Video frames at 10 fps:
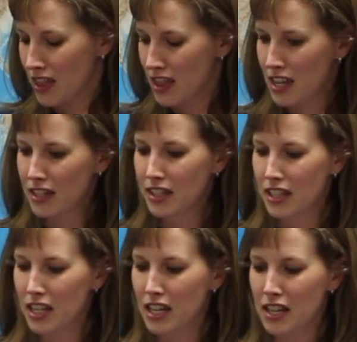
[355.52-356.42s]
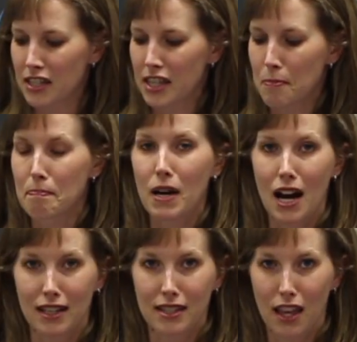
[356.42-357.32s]
This is the
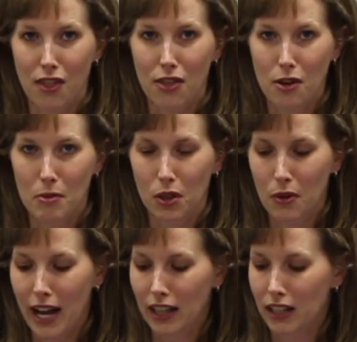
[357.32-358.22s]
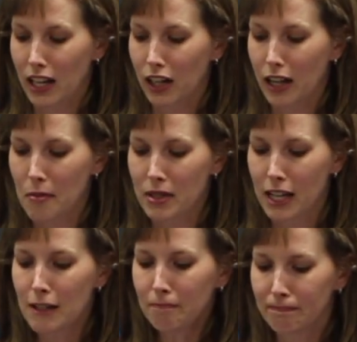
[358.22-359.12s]
box that the Thermocoagulator comes
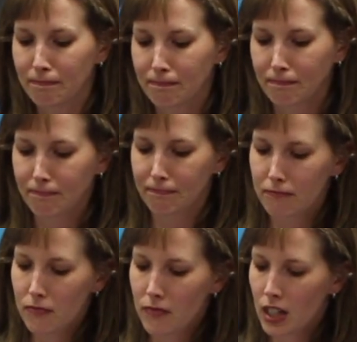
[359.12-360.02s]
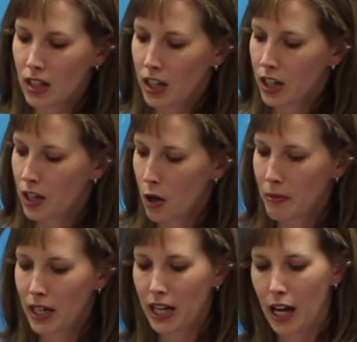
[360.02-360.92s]
in. You
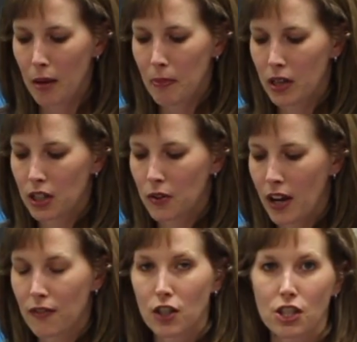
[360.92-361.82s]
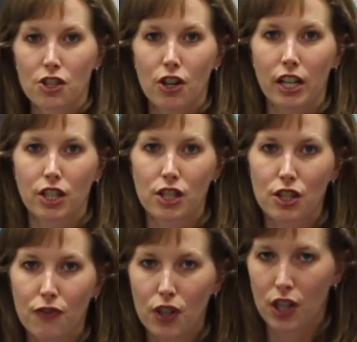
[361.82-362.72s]
open it up, you have your instructions for